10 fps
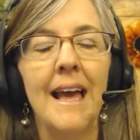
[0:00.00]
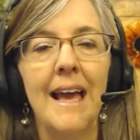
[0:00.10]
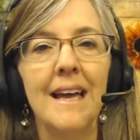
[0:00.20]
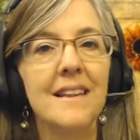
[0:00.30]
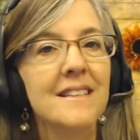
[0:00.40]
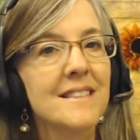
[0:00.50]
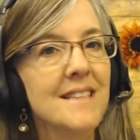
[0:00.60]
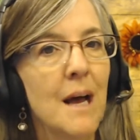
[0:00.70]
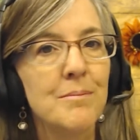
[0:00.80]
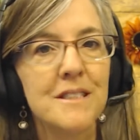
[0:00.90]
And this has
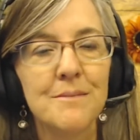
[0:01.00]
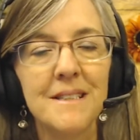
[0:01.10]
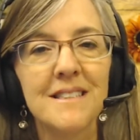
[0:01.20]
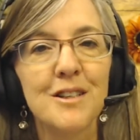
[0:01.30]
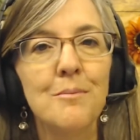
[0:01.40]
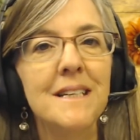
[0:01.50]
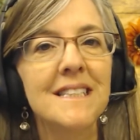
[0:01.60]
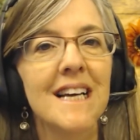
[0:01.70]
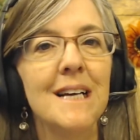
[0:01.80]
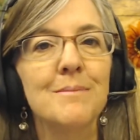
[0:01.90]
happened to me so many
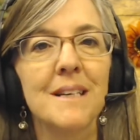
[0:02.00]
times.